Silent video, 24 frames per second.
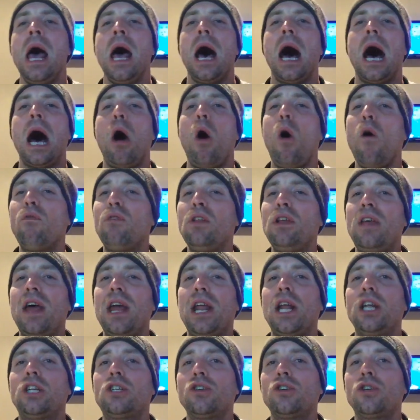Hopefully that
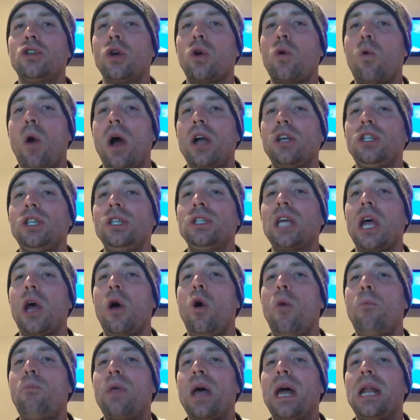answers your questions. I
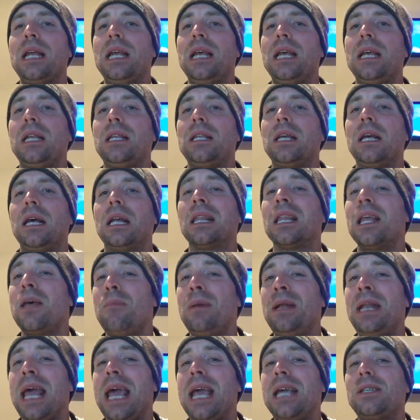hope that it
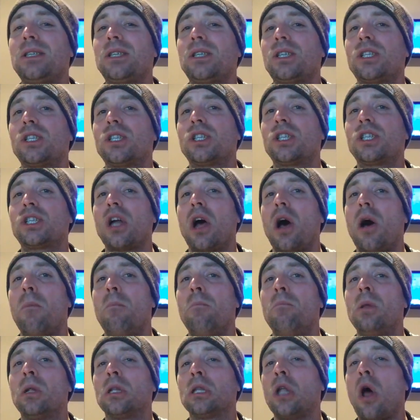eliminates
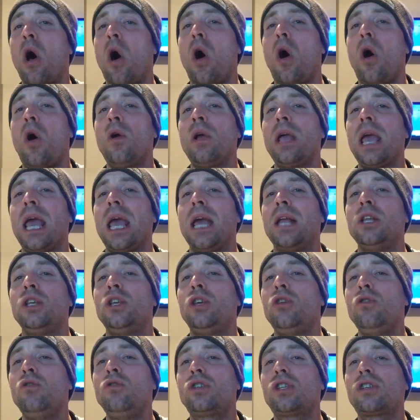some long
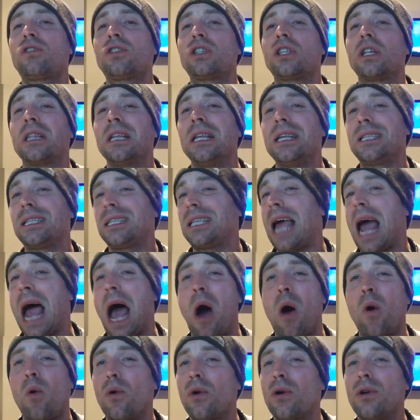and useless
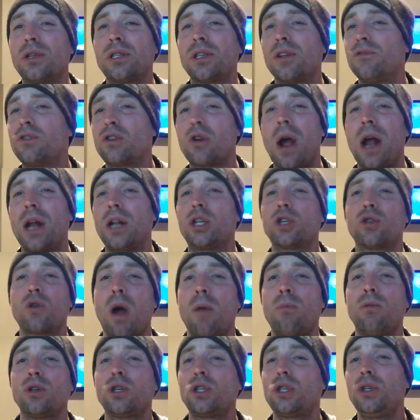hours of trying to
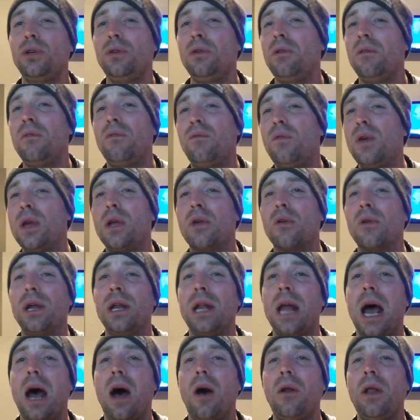troubleshoot and figuring
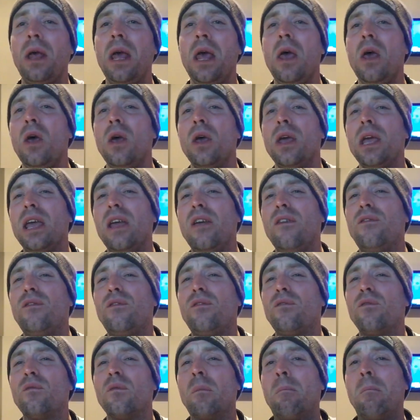out
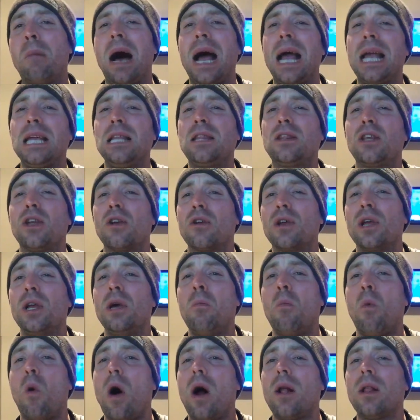if
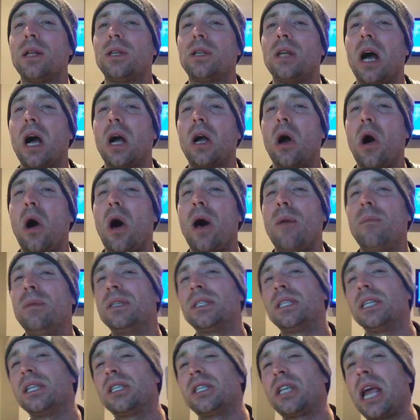myethereumwallet.com
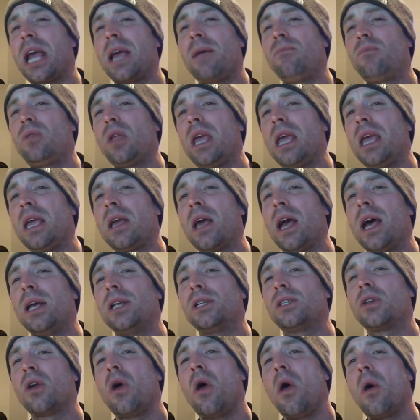is the same thing
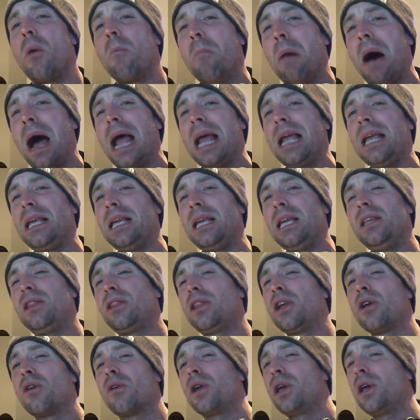as my
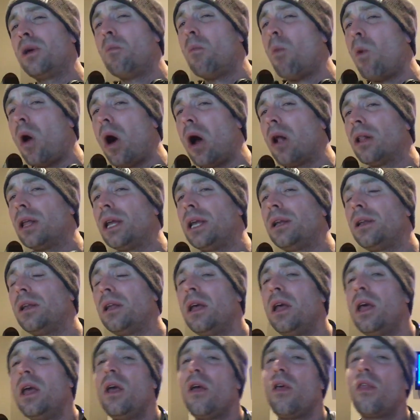Ethereum wallet
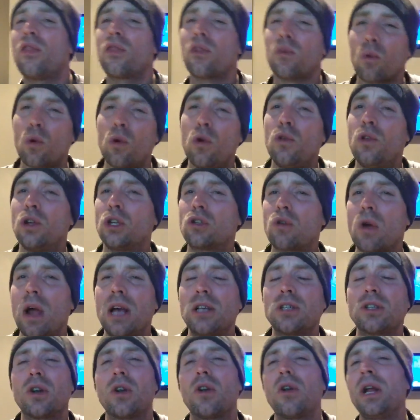through the
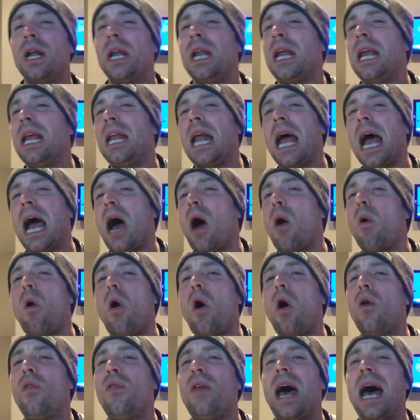Trezor and how
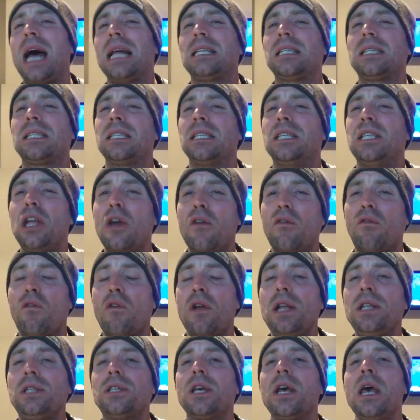all that's
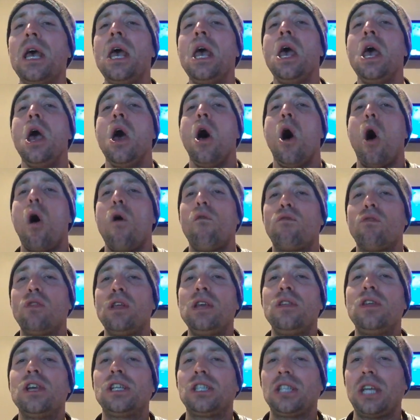different. Hopefully
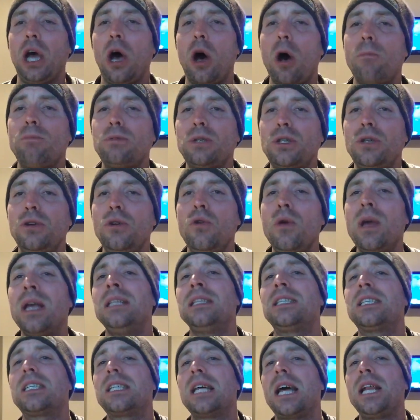this helps you in
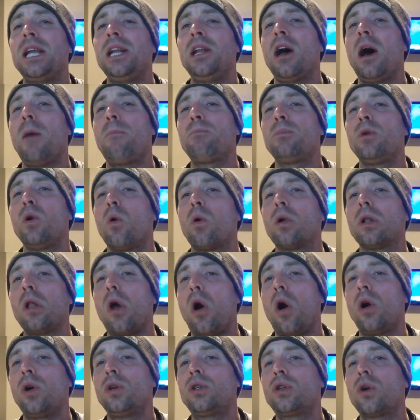setting up your
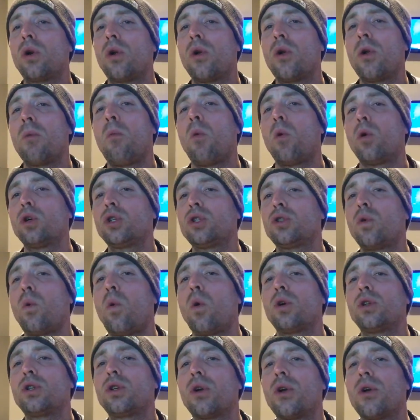long-term or
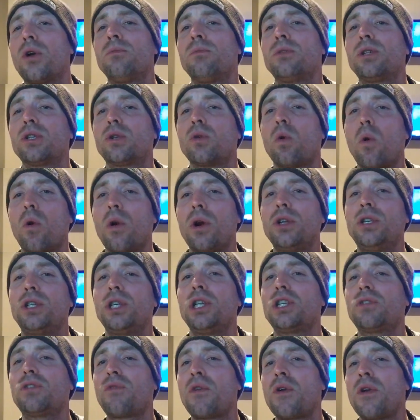short-term
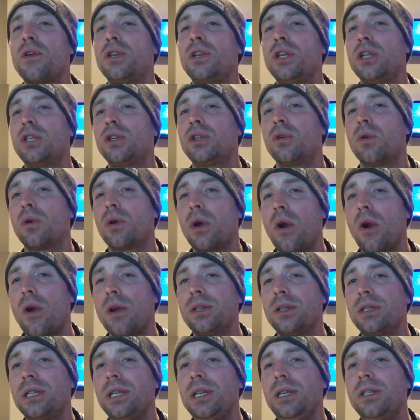storages for your digital
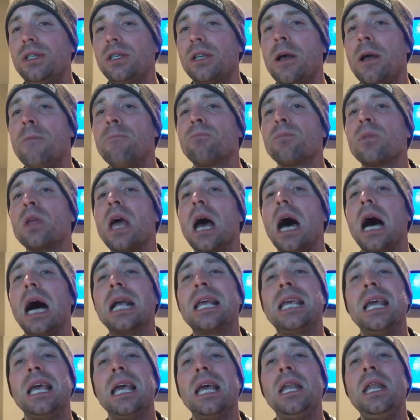currencies.
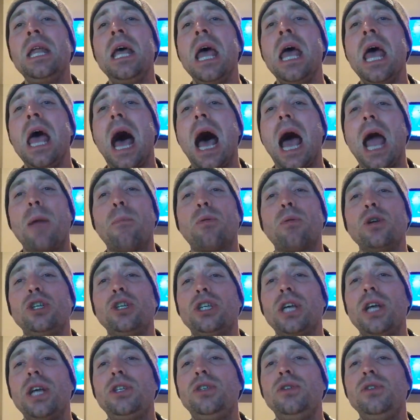Again, I
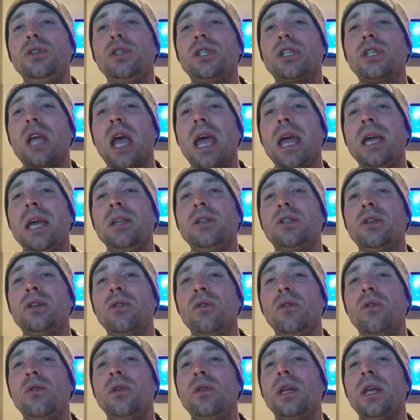appreciate you staying
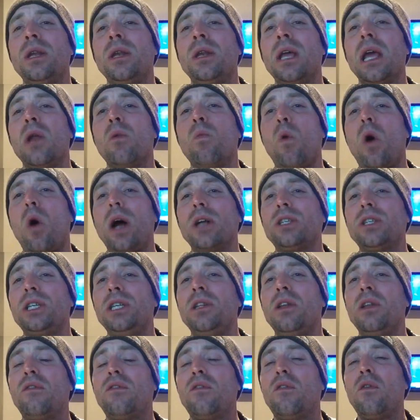tuned and
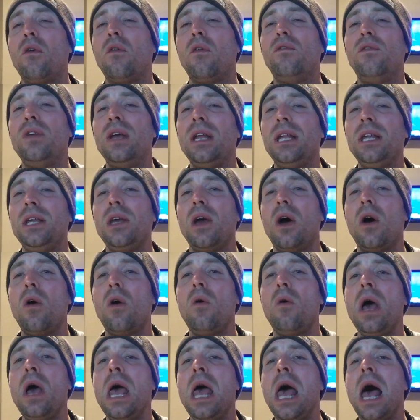watching the full
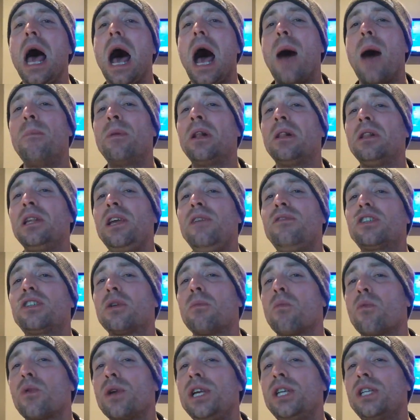video. I'm going to leave
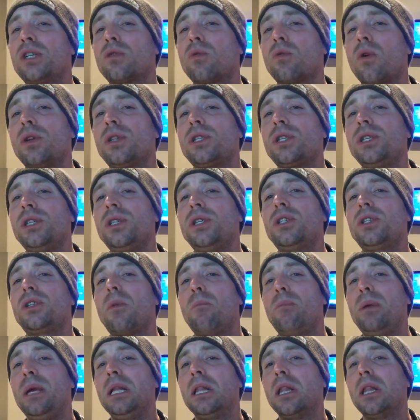some resources
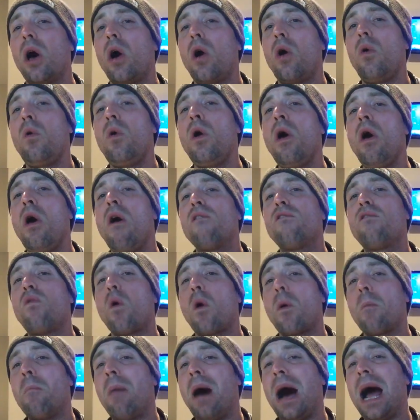below
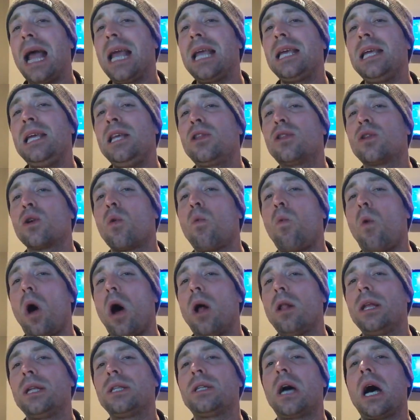for
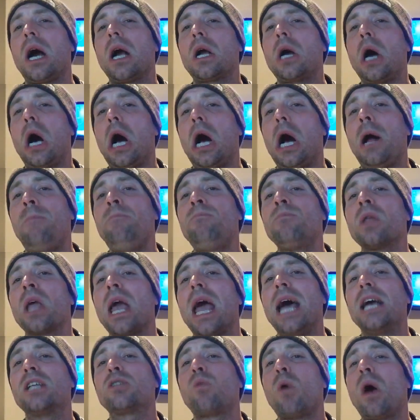myetherwallet.com,
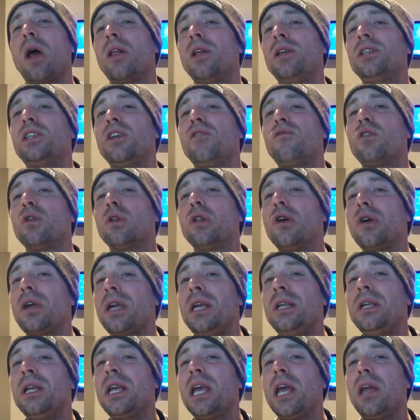as well as if you're
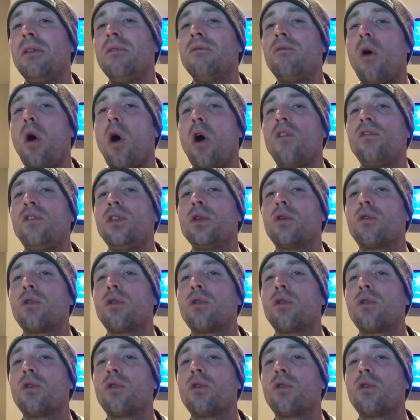looking to get involved in